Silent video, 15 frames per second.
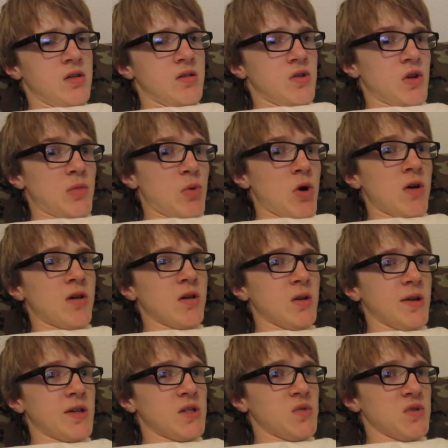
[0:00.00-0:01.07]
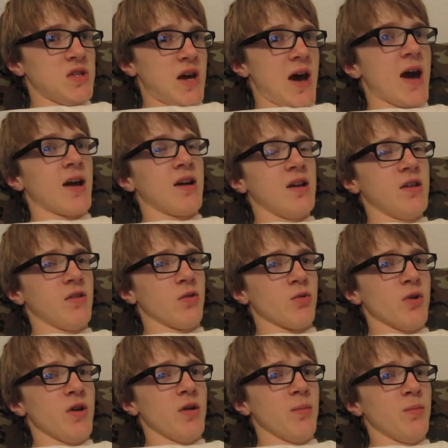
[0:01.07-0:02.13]
Tony Parker likes to attack the
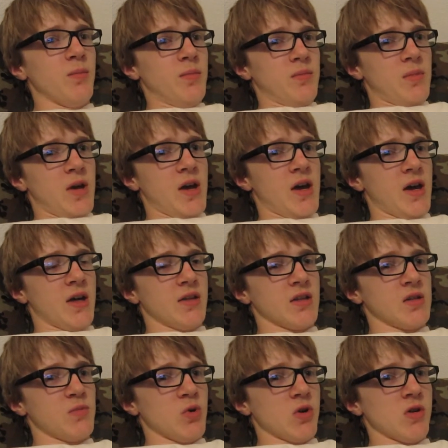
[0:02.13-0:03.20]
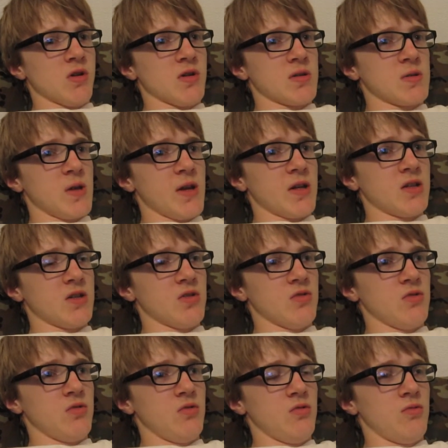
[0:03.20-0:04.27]
rim, and the Spurs like
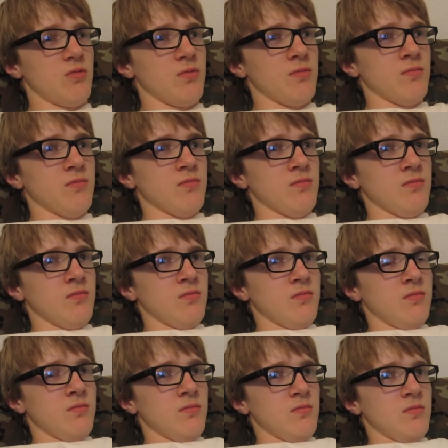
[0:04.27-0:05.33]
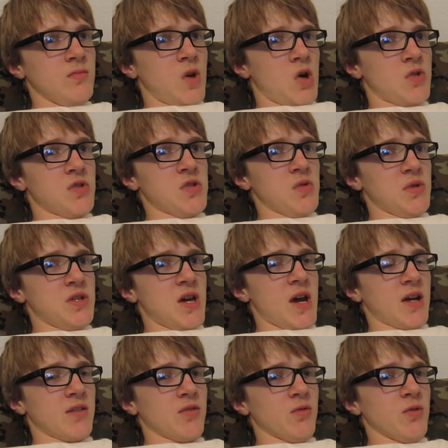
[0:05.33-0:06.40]
to also
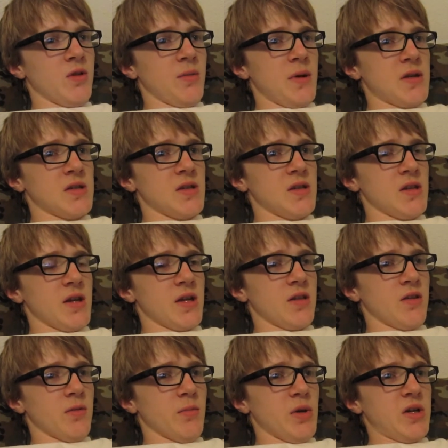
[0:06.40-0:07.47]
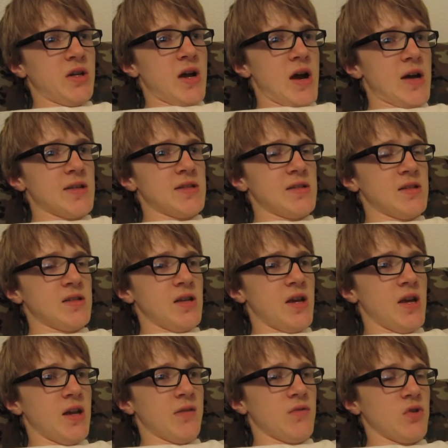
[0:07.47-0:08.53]
attack the rim, as in like they're big guys.
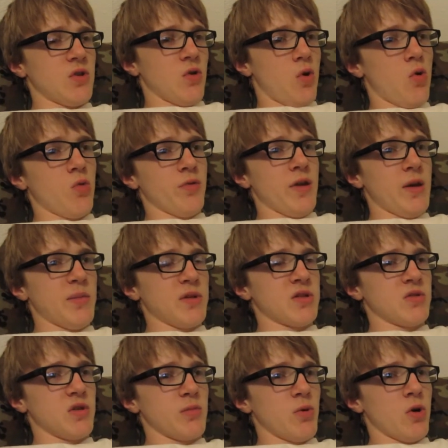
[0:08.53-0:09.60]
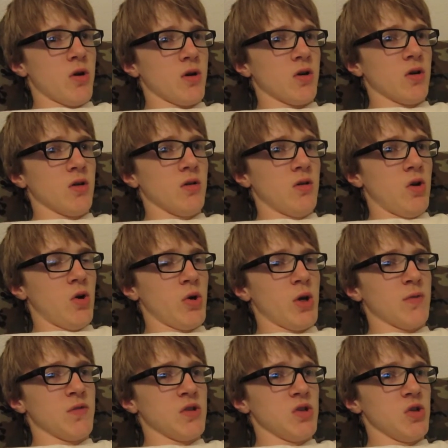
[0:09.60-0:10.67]
And if you can hold them and Tony Parker, all you
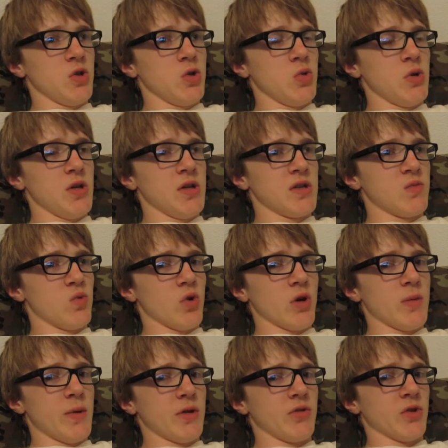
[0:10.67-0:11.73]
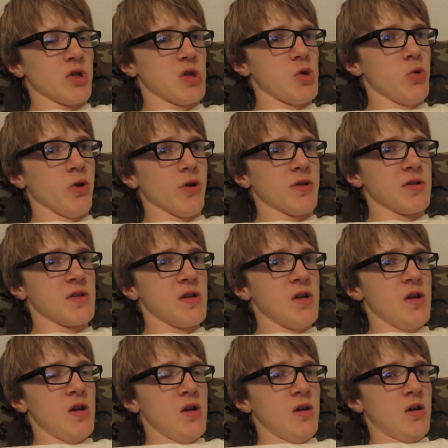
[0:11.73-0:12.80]
have to do is worry about their shooters.
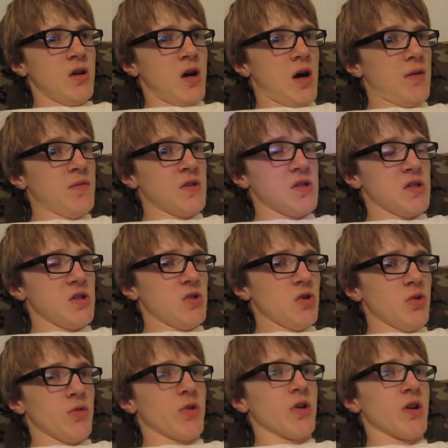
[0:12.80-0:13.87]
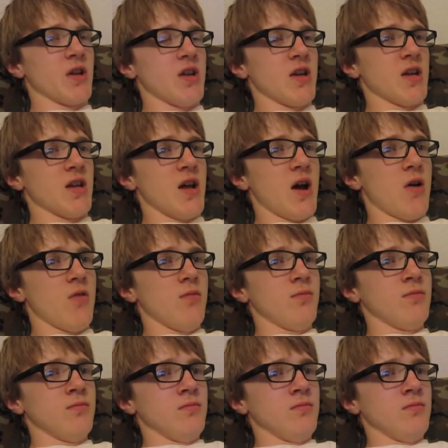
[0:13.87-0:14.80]
Obviously, you know they're going to kick it out,